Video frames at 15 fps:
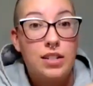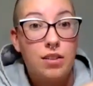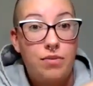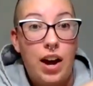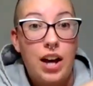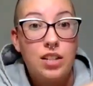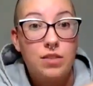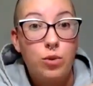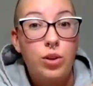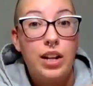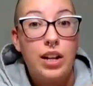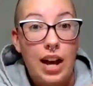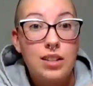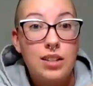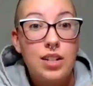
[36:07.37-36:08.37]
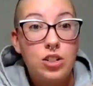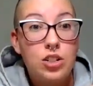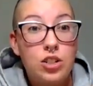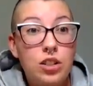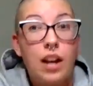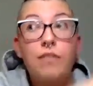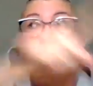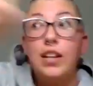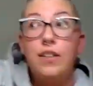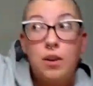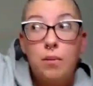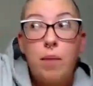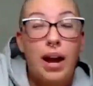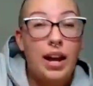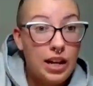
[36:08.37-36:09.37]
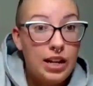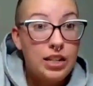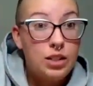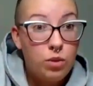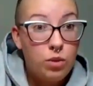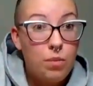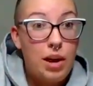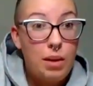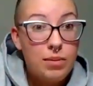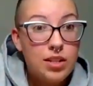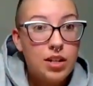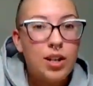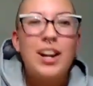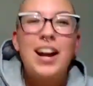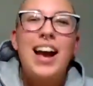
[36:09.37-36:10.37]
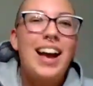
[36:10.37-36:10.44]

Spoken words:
to fast food and gas station life, leaving my kids with a babysitter.